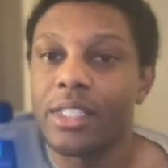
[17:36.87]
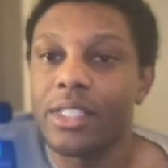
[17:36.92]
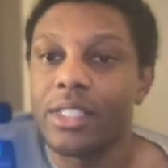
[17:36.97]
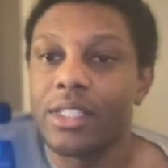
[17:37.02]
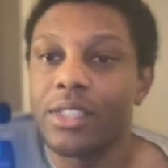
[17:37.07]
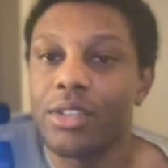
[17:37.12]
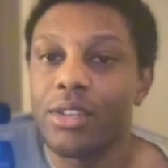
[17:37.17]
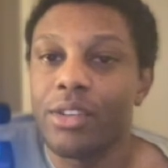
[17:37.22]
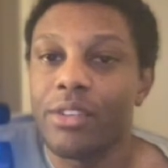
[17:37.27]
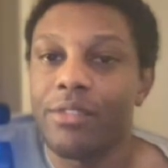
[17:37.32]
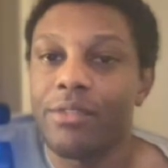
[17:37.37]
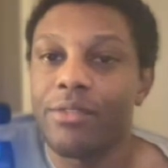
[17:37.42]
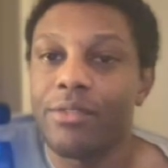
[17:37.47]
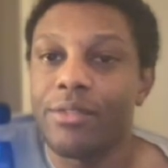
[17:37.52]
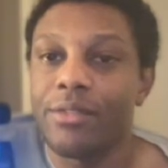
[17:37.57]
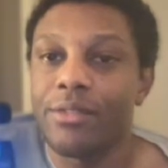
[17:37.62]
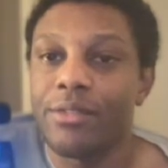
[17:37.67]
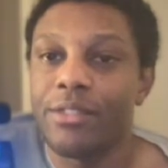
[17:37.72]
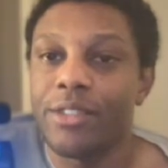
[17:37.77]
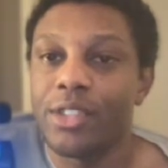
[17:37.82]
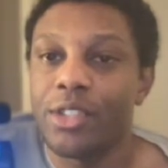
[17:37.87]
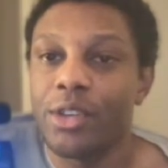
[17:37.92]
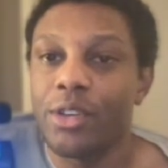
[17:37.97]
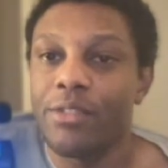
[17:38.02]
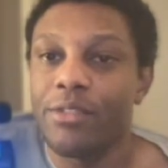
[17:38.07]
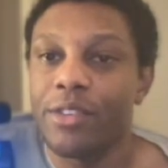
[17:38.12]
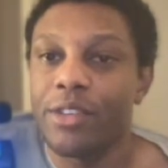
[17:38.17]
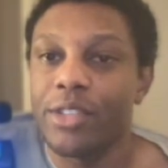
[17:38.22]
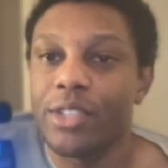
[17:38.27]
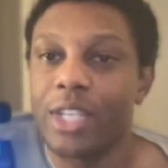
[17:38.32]
so it
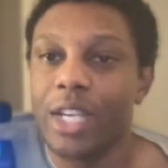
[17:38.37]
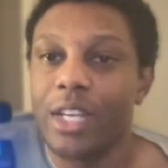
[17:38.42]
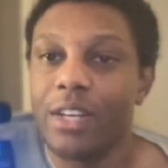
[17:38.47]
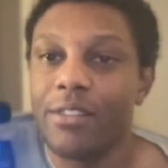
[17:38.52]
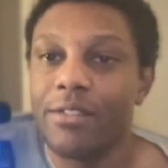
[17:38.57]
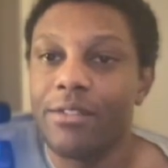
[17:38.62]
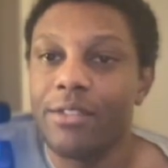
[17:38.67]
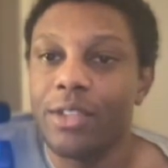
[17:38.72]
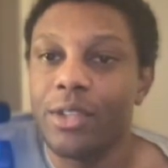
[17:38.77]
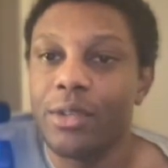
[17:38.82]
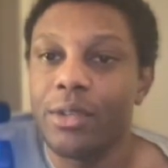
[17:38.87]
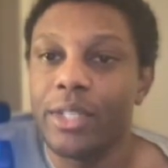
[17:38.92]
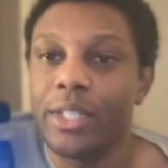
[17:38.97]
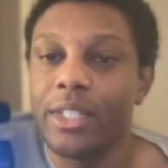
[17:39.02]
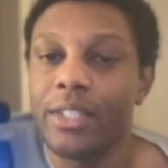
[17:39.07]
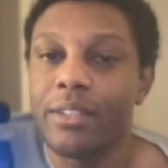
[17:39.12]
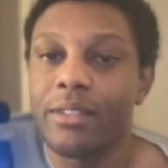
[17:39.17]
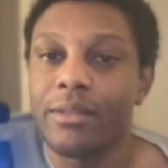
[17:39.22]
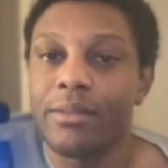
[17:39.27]
feels kind of fluid.